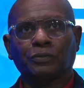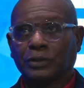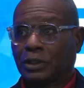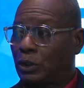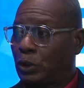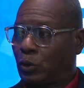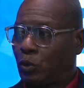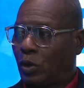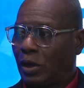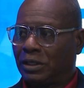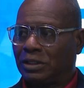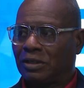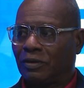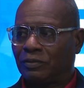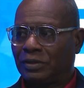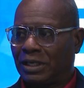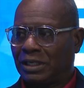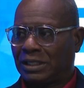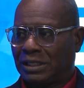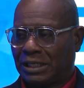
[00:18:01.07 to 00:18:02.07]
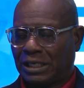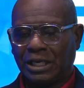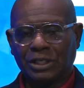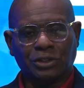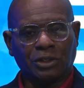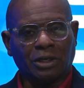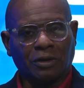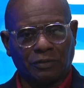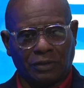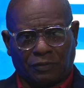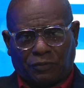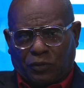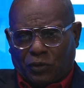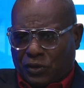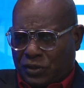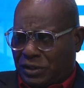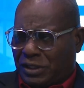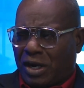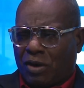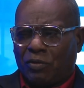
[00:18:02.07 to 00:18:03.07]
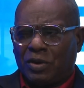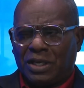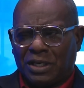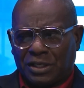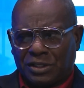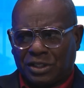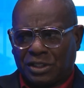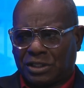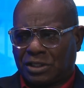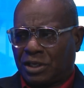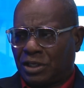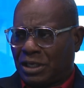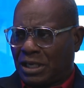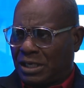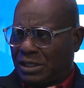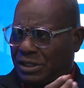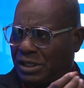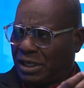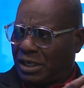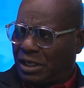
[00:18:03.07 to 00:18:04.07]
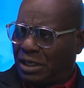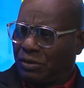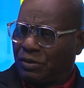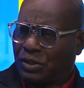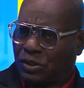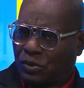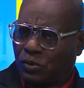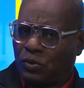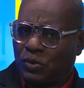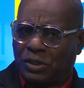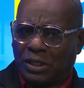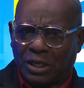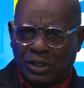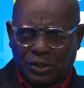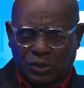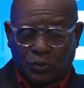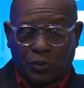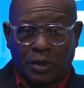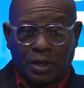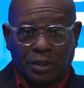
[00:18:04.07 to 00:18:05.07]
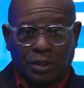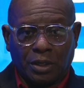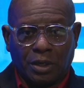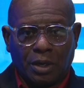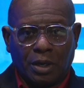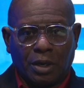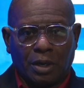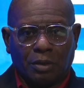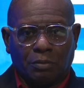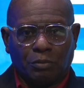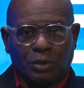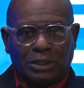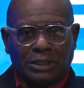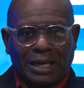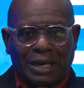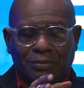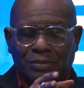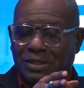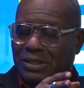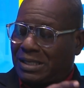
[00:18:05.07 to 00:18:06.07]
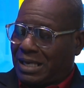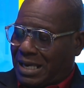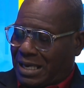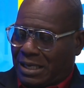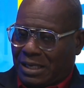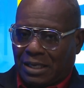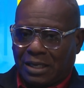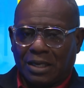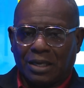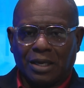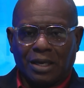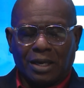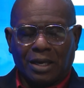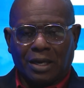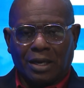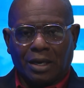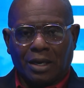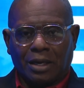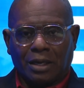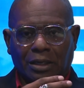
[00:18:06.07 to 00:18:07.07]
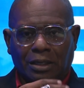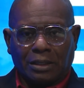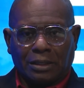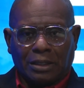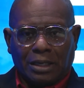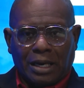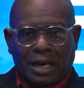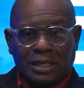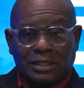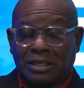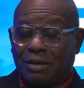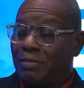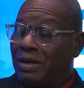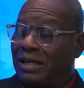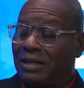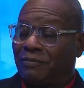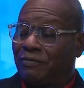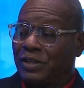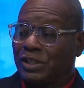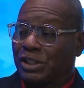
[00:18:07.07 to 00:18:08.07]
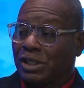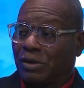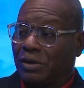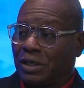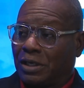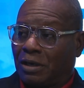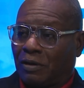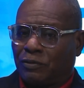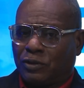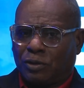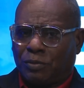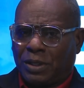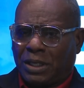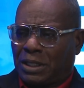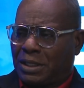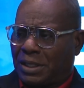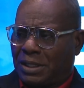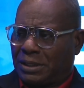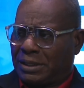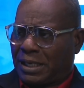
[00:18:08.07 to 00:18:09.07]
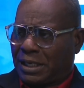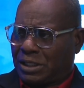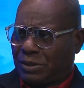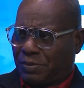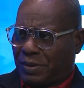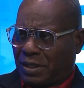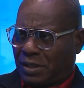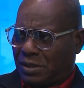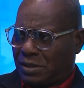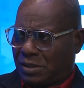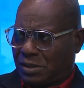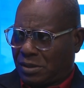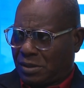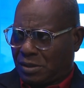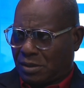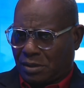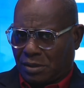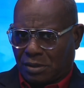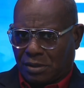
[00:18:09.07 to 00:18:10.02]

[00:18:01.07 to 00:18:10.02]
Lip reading: the quality of the education. Of course, there are weaknesses, because you have the secondary schools and so on. But I'm saying, as a beneficiary of Jamaican taxpayers,